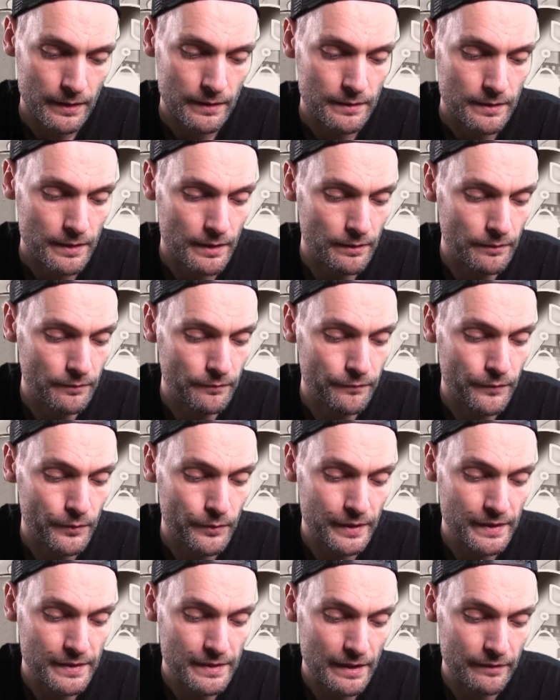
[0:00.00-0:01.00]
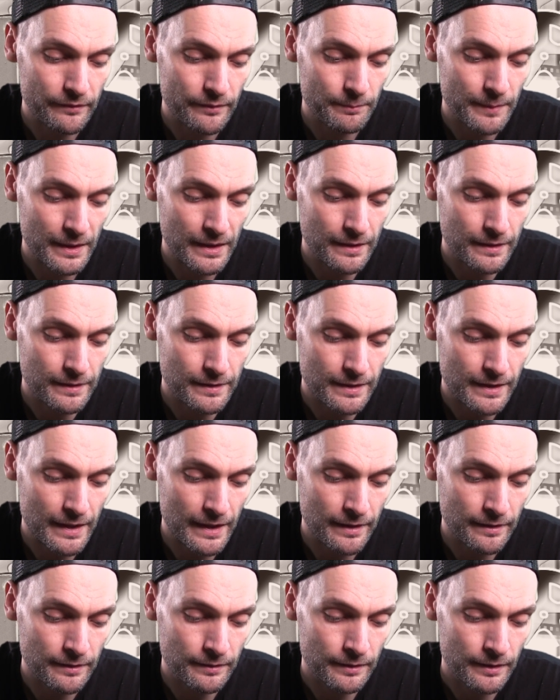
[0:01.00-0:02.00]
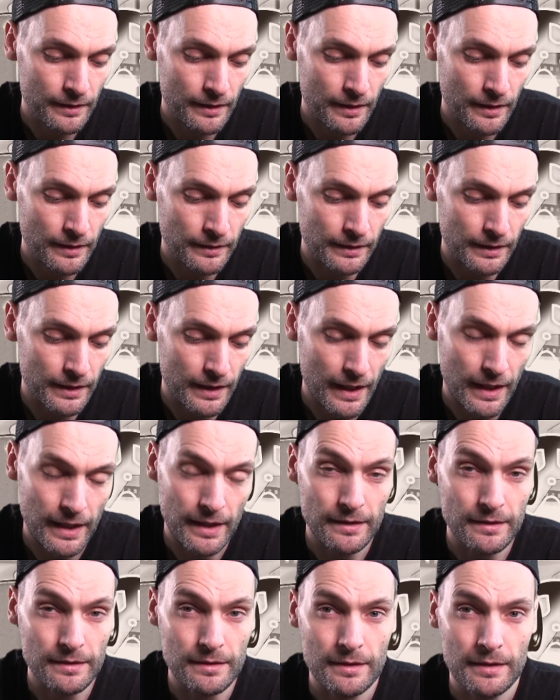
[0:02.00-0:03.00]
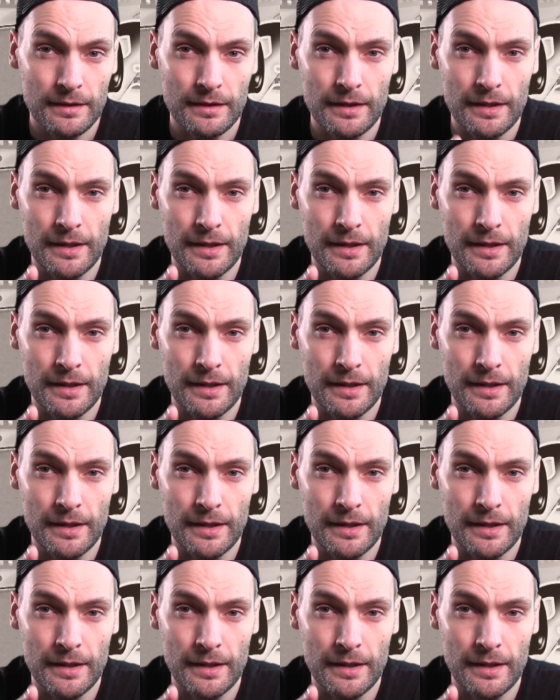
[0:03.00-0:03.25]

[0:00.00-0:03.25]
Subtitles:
So 47 Meters Down, Uncaged,